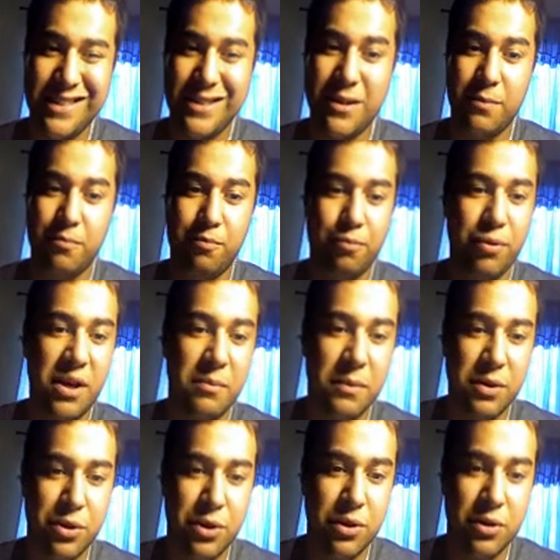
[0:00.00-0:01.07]
it's pretty
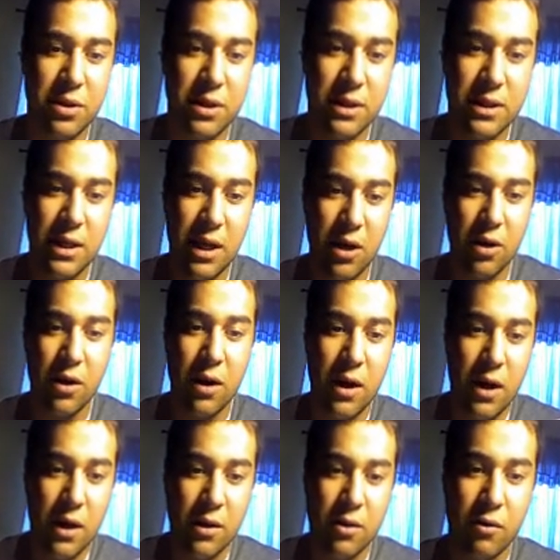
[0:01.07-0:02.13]
much useless here.
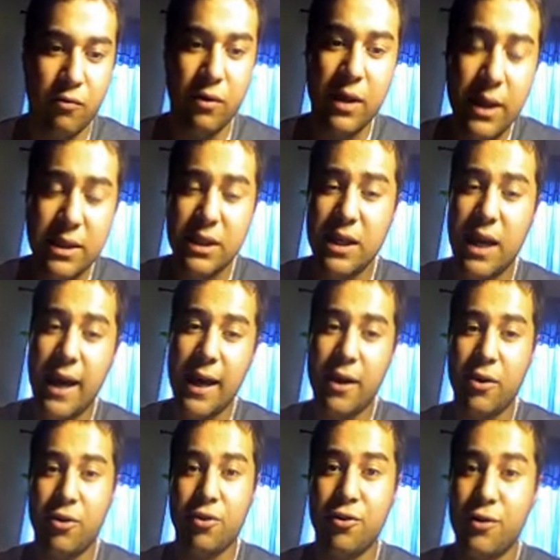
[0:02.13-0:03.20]
The religion
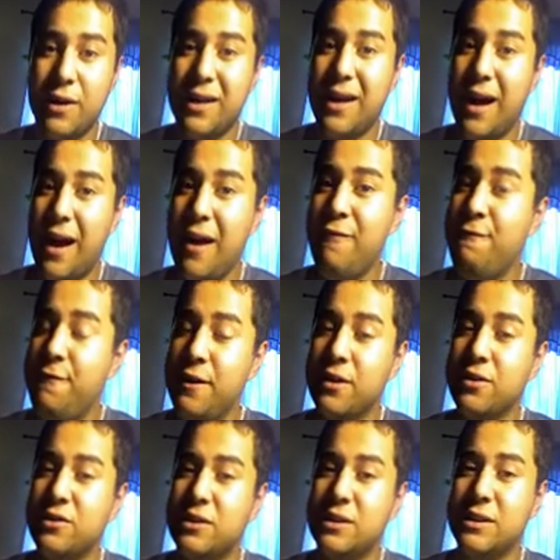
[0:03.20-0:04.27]
category, I
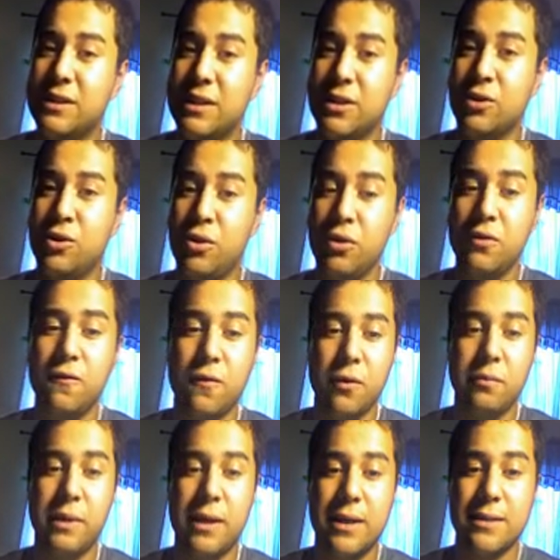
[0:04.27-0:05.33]
feel it's still useful
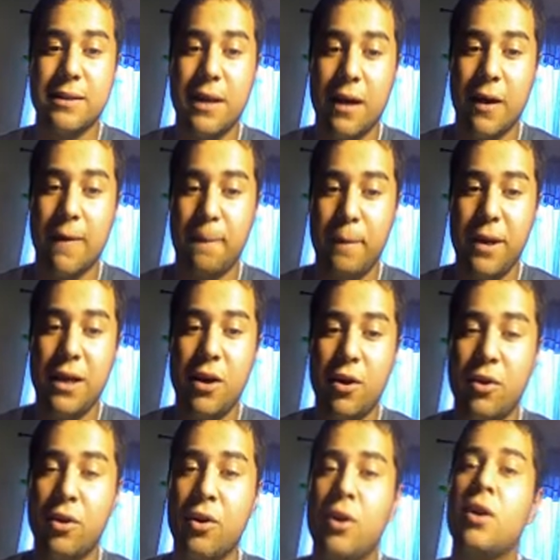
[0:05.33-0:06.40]
because many
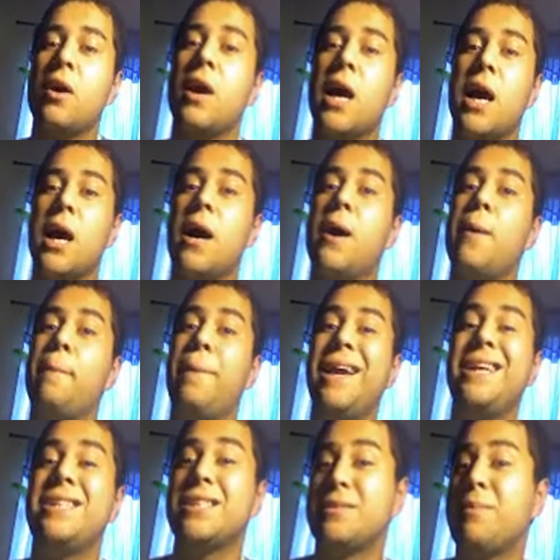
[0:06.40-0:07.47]
other
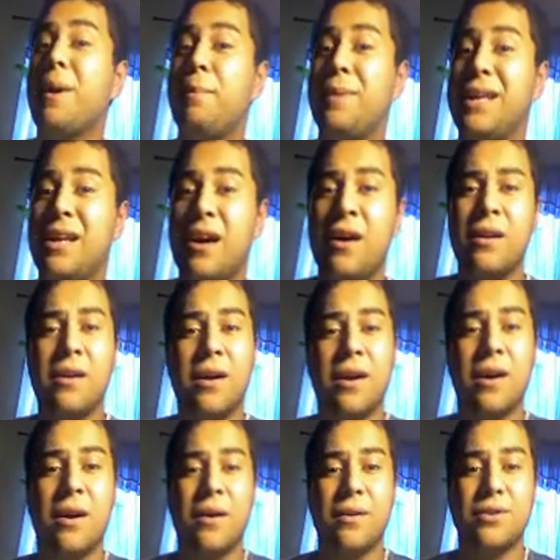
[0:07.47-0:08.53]
pages might be done
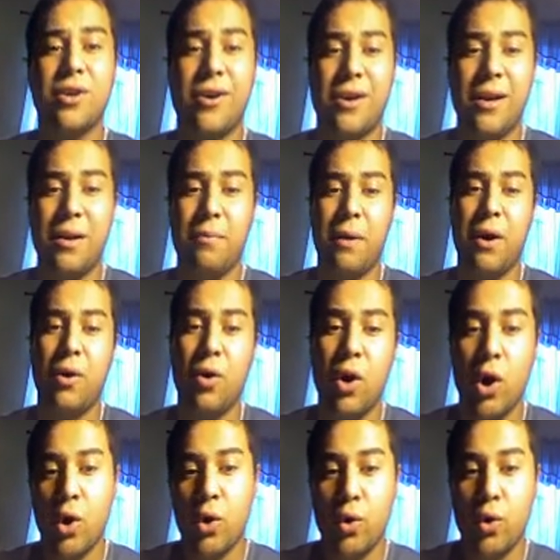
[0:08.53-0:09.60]
talking about
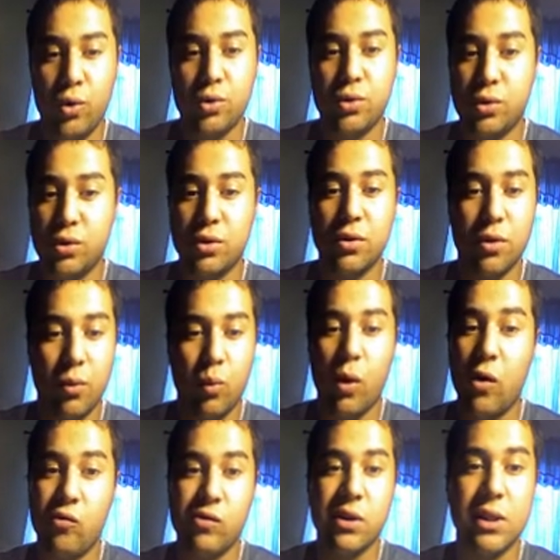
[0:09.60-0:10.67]
who's
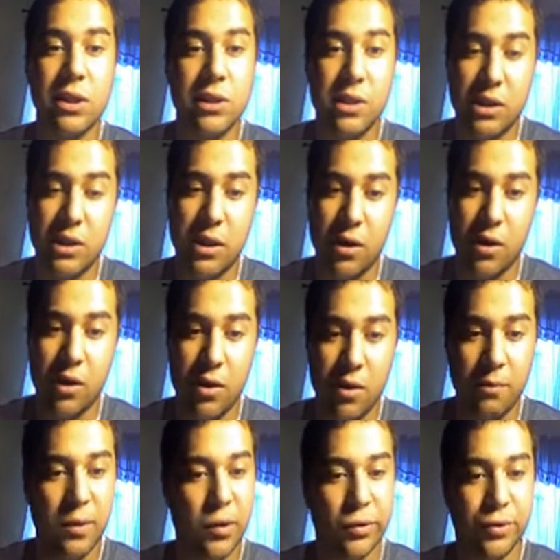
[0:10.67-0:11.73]
what religion on
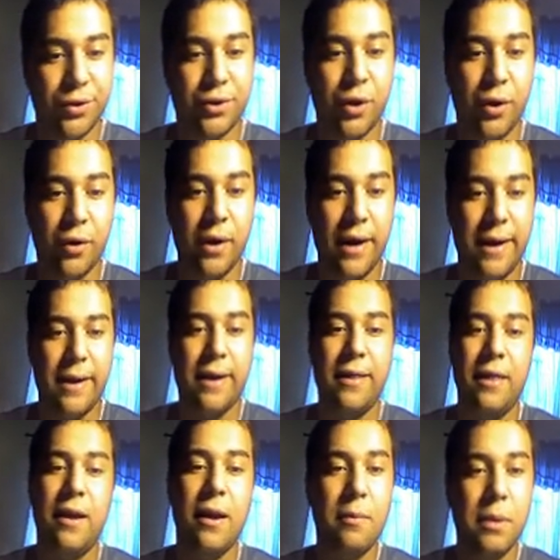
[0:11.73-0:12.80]
the moon. So I
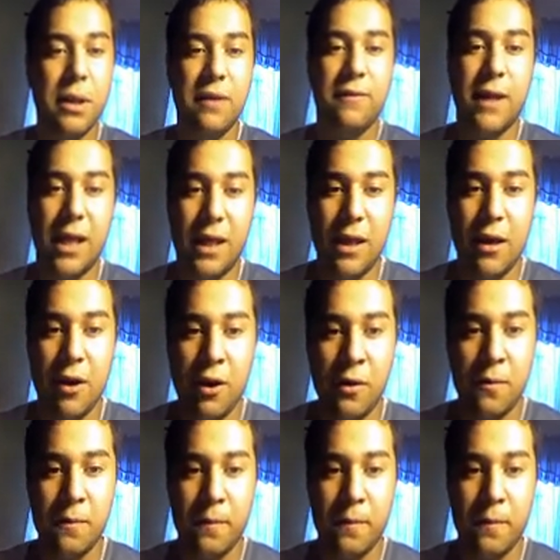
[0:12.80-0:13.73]
think I'm going to leave that there.